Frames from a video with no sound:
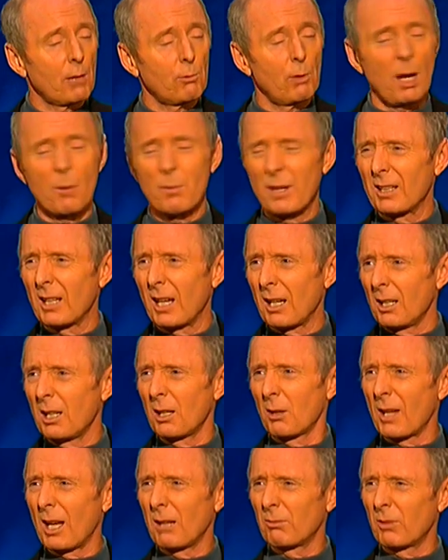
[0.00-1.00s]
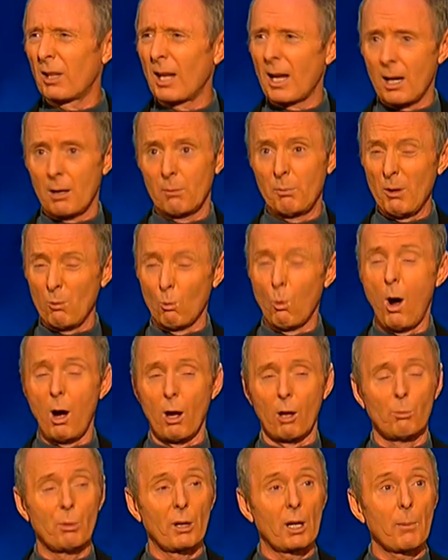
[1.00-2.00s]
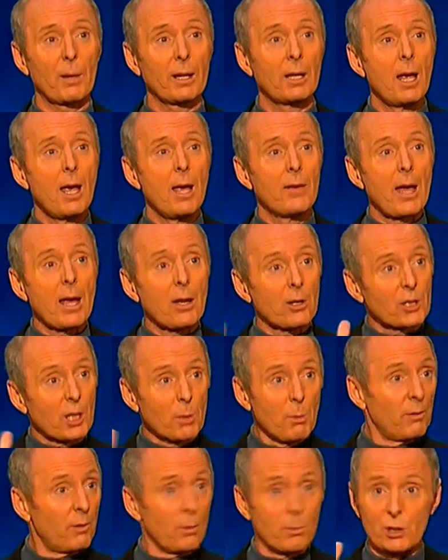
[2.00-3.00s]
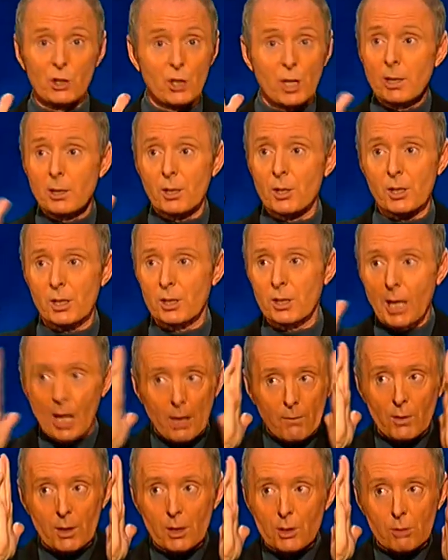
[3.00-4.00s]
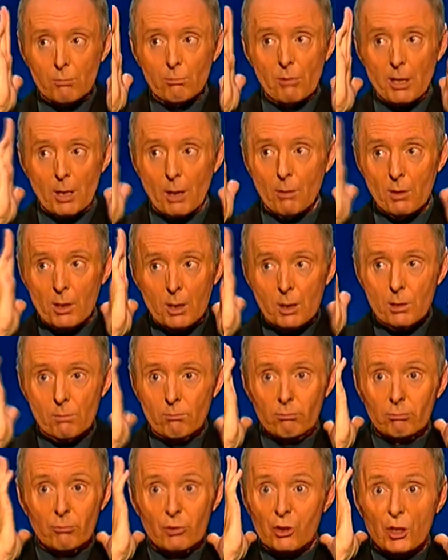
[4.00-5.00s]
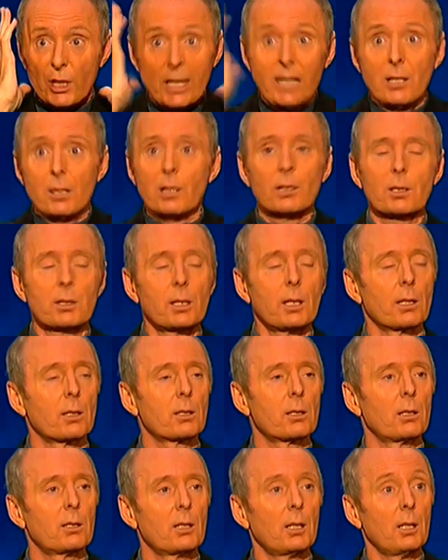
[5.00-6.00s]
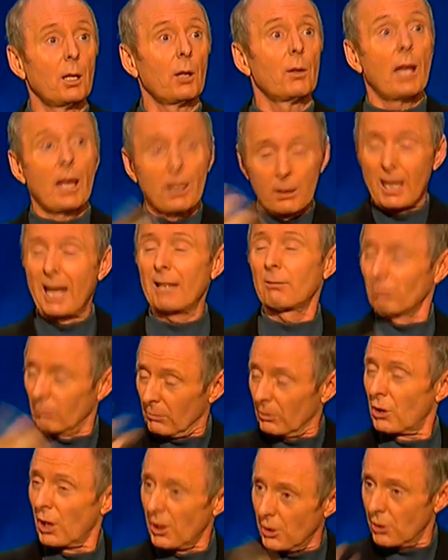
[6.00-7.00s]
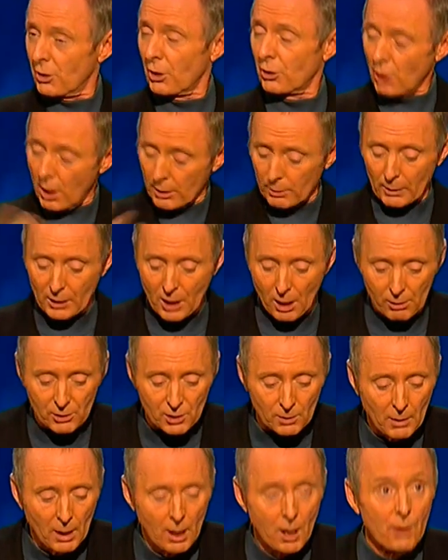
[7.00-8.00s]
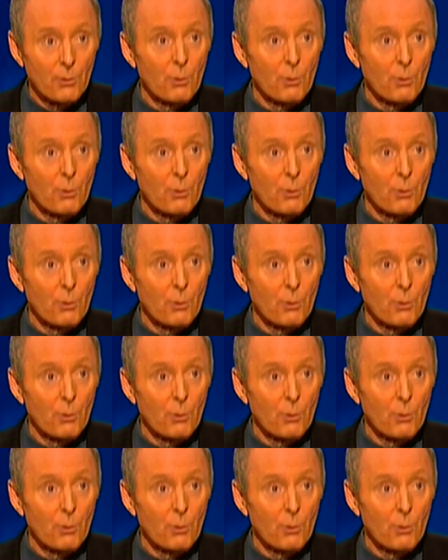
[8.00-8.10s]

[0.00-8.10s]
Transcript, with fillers: They, I mean, you know, they're, they're, a bit wild, but I mean, they, some of them are geniuses. They have these, you know, these genius things that, you know, that, that teachers are trying to encourage them.